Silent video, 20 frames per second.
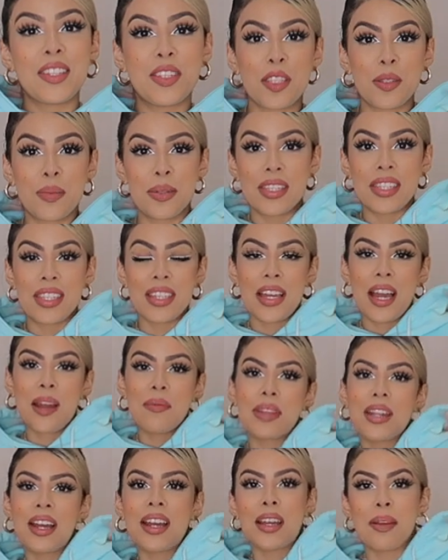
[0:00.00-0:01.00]
This is petite.
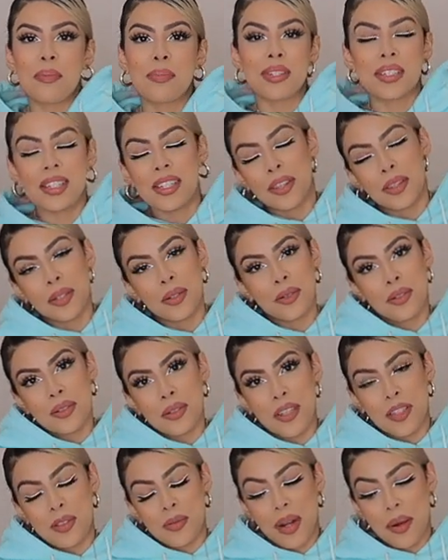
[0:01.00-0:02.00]
I mean, I am petite though,
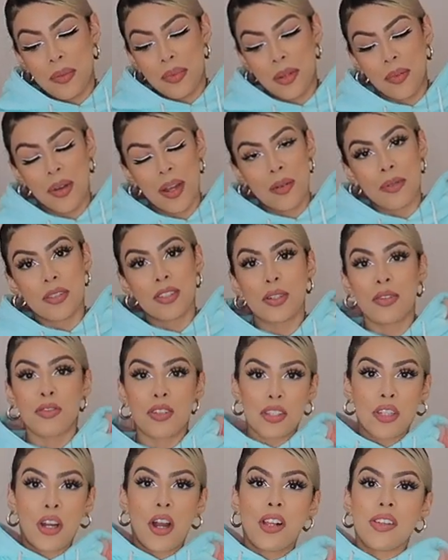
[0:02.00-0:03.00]
so that's probably why. So if
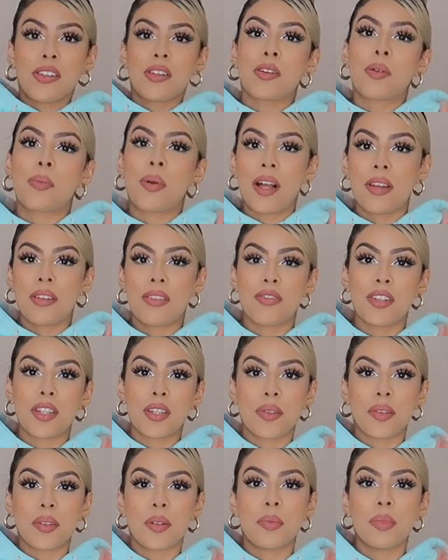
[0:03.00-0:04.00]
you're taller, it'll probably fit
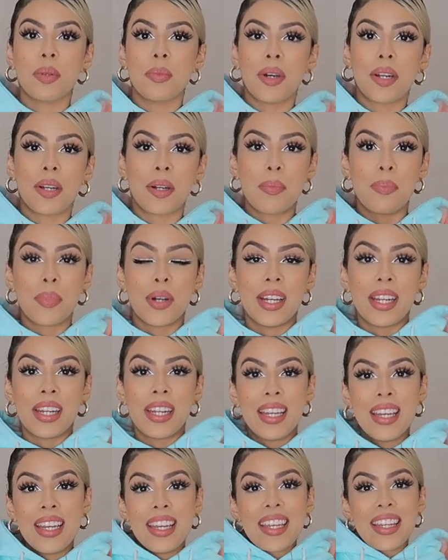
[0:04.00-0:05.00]
you a little bit better, but
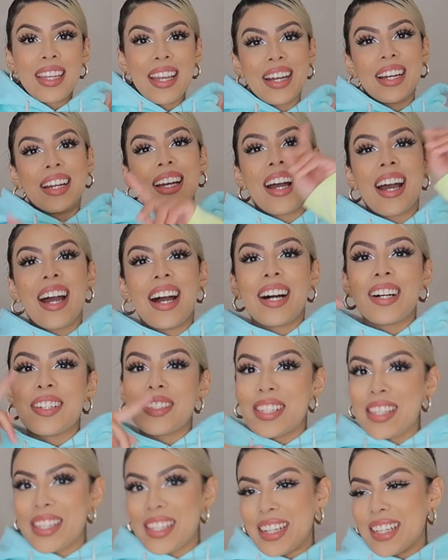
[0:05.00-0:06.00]
yeah,
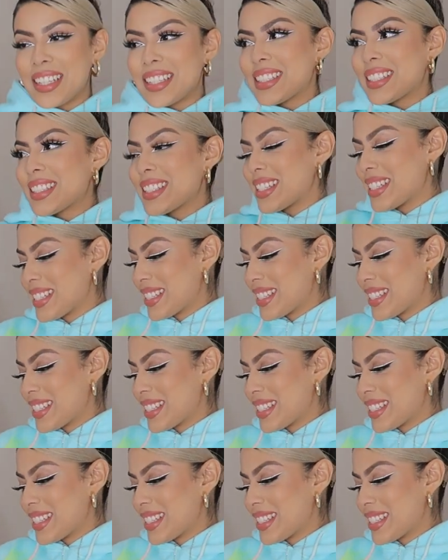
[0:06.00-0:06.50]
on to the next.